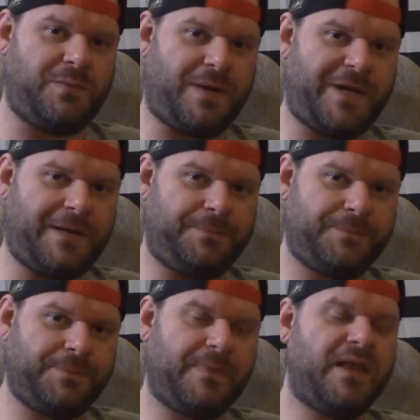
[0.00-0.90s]
my man.
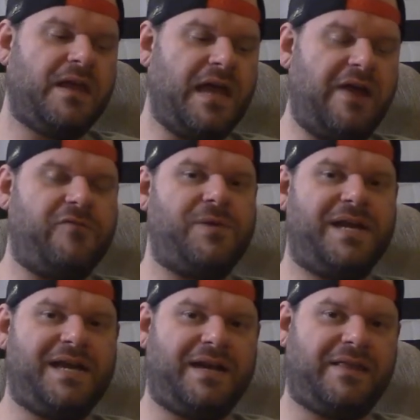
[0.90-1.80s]

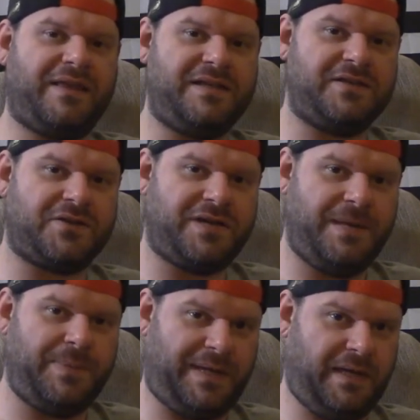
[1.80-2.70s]
Everybody kind of thinks you're
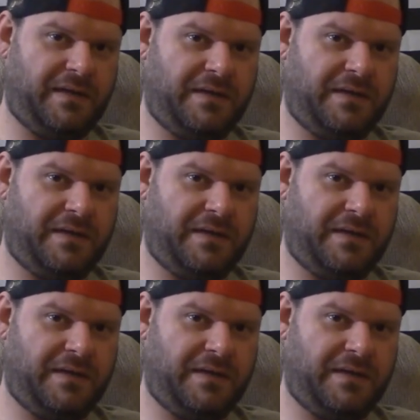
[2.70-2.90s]
creepy.